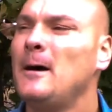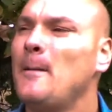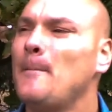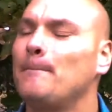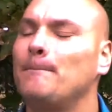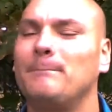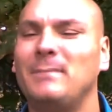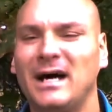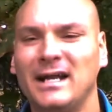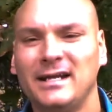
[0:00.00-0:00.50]

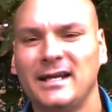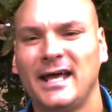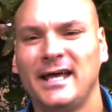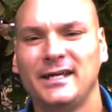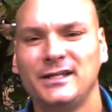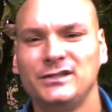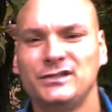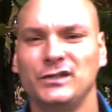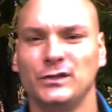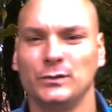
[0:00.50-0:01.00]
Monday
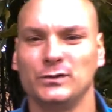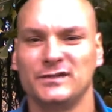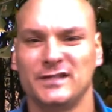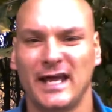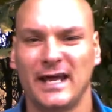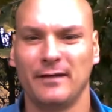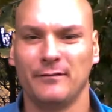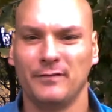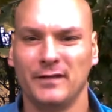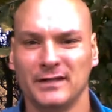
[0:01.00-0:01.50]
and
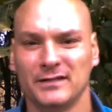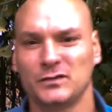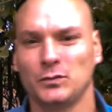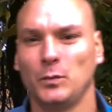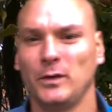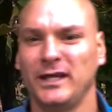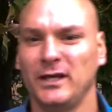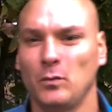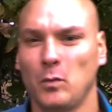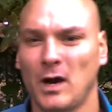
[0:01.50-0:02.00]
Tuesday of this
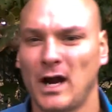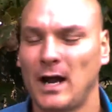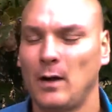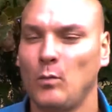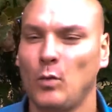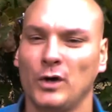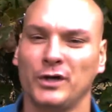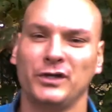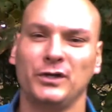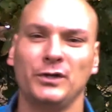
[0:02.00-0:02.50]
week, what I
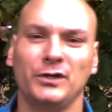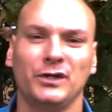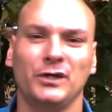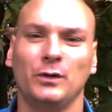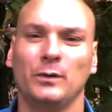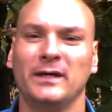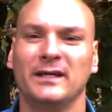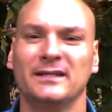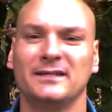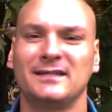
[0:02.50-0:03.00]
want you to
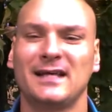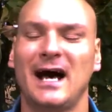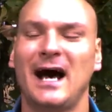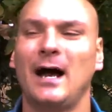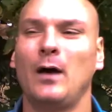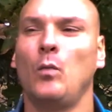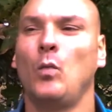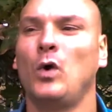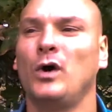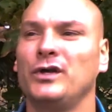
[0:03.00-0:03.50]
do is I
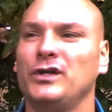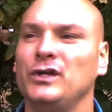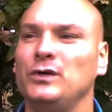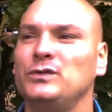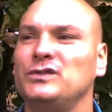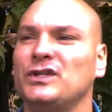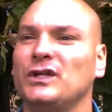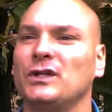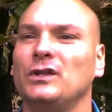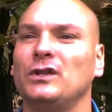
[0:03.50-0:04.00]
want you
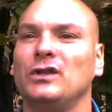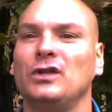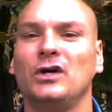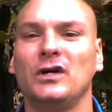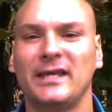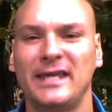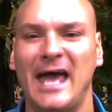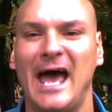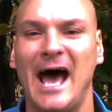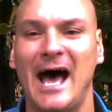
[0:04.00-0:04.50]

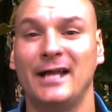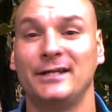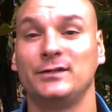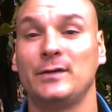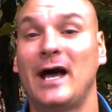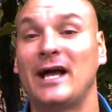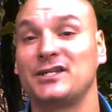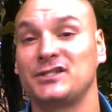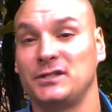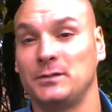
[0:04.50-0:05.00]
to
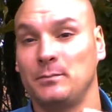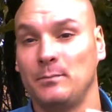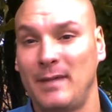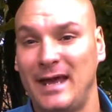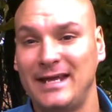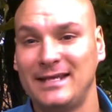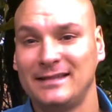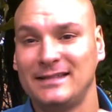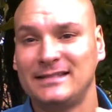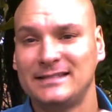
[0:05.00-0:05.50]
actually
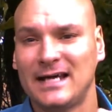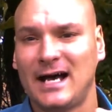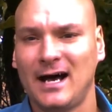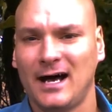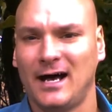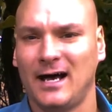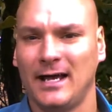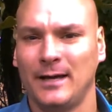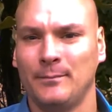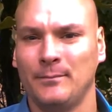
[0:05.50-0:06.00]
make the
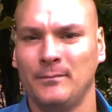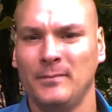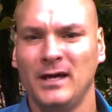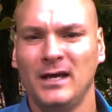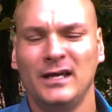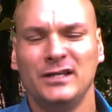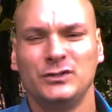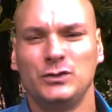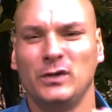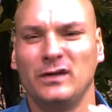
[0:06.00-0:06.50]
time,
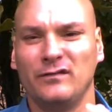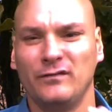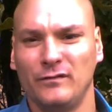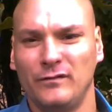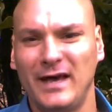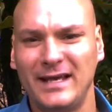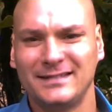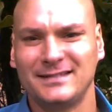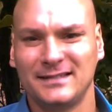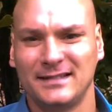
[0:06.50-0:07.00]
to
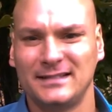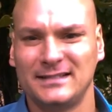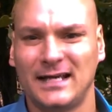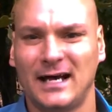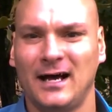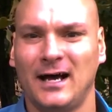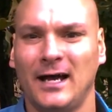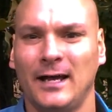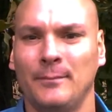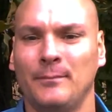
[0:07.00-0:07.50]
invest the
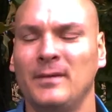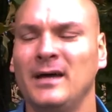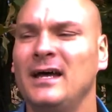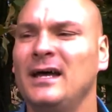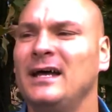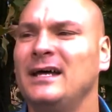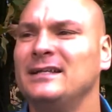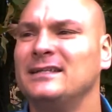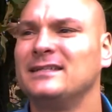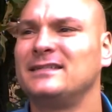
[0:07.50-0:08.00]
time
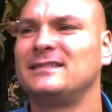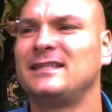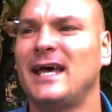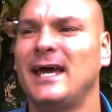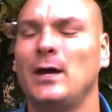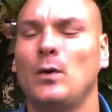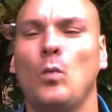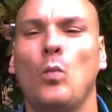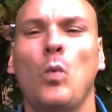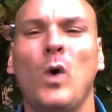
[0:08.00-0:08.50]
to say,
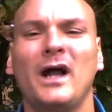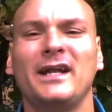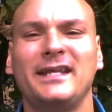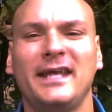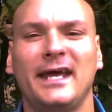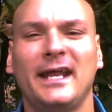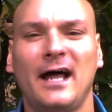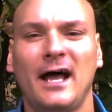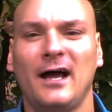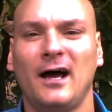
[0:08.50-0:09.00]
what
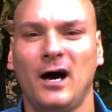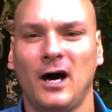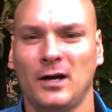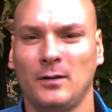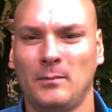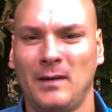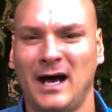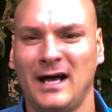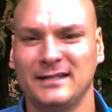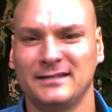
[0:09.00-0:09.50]
can I
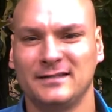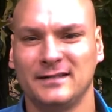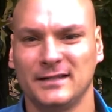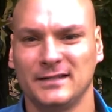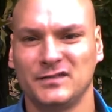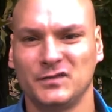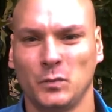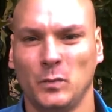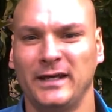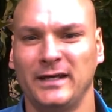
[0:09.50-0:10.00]
automize
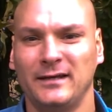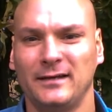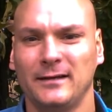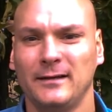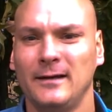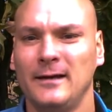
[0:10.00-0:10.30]
this week?